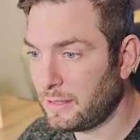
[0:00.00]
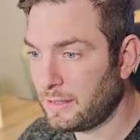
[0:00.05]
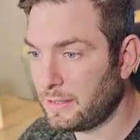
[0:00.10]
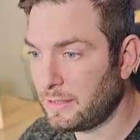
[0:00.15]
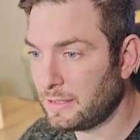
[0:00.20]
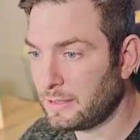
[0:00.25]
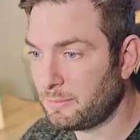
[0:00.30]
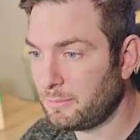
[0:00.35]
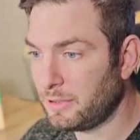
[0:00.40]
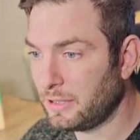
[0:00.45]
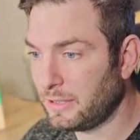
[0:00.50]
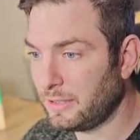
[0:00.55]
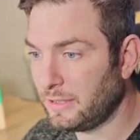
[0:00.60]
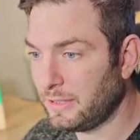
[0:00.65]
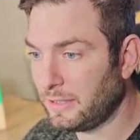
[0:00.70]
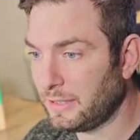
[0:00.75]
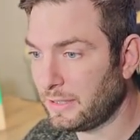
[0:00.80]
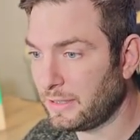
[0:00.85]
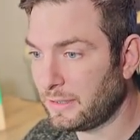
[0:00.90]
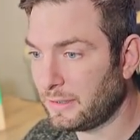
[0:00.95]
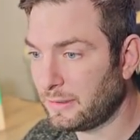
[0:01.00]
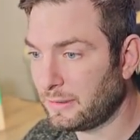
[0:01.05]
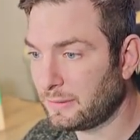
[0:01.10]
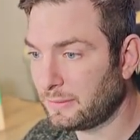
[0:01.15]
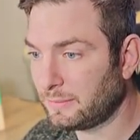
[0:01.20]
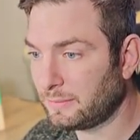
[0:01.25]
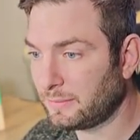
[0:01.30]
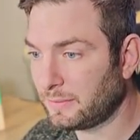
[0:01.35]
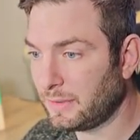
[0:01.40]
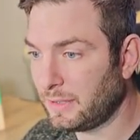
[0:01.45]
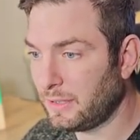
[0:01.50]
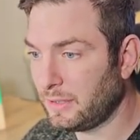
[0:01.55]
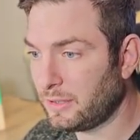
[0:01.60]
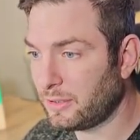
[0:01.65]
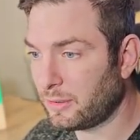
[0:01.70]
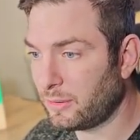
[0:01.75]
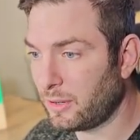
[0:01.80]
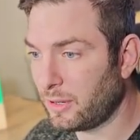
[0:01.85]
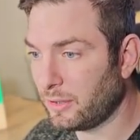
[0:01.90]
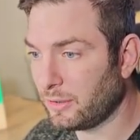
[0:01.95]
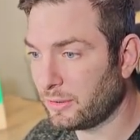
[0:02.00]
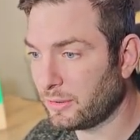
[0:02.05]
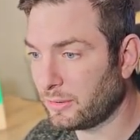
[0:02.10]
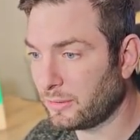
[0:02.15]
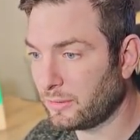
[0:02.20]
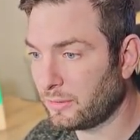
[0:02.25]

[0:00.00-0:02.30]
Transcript: this building in Toronto?